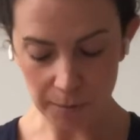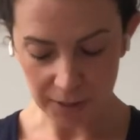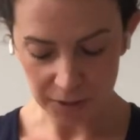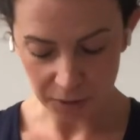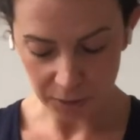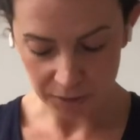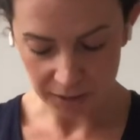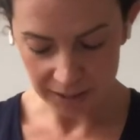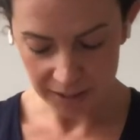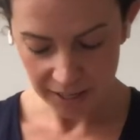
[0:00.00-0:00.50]

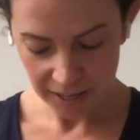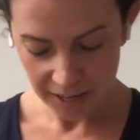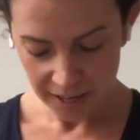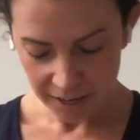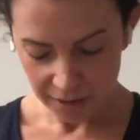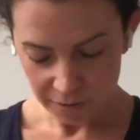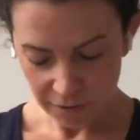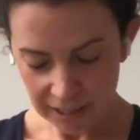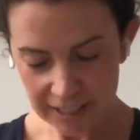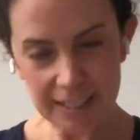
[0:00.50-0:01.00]
muscle. This
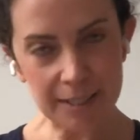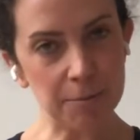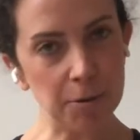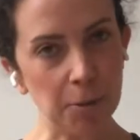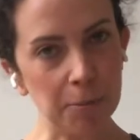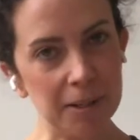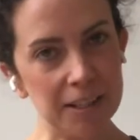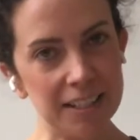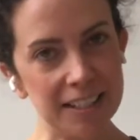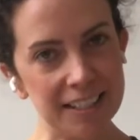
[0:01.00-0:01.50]
rectus
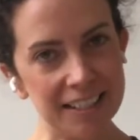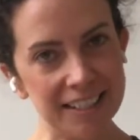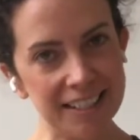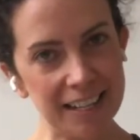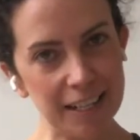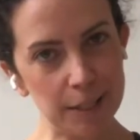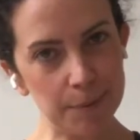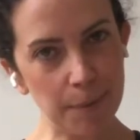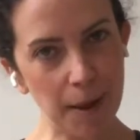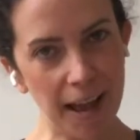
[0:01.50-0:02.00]
abdominis is
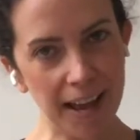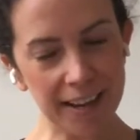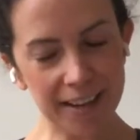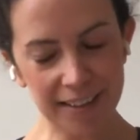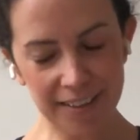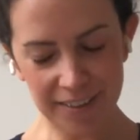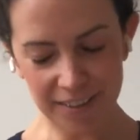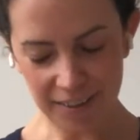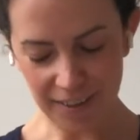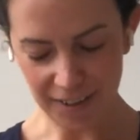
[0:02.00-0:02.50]
six-pack,